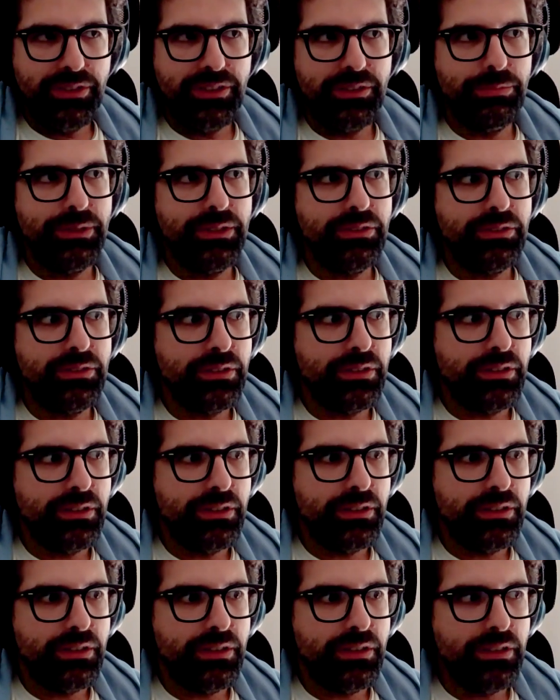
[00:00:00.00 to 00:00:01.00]
is because
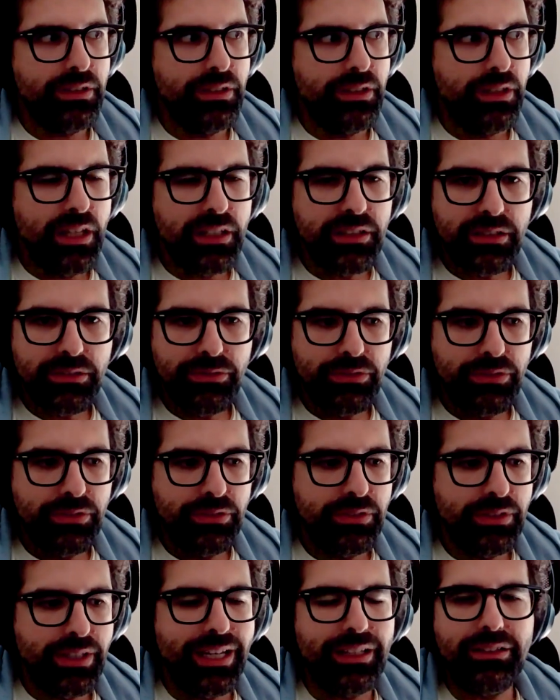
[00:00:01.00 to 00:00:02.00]
a lot of
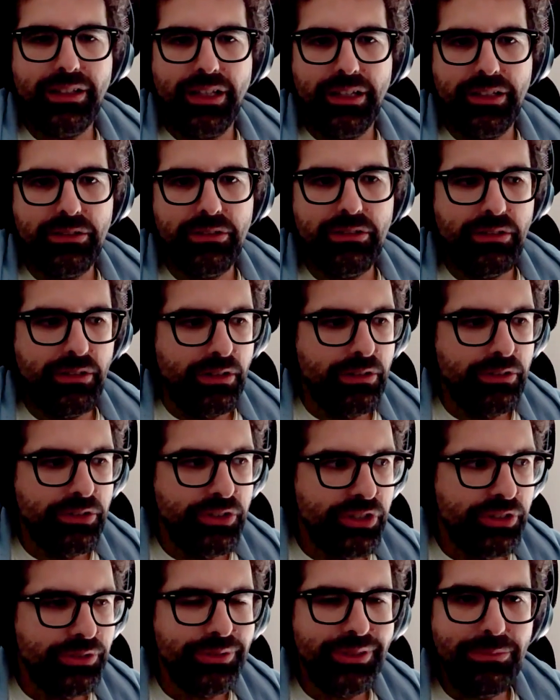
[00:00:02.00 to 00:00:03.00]
those outliers are
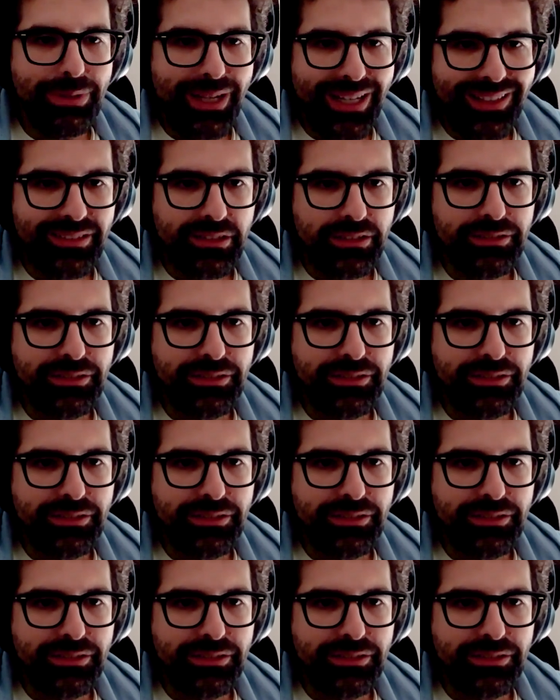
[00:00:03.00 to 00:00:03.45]
generally bad.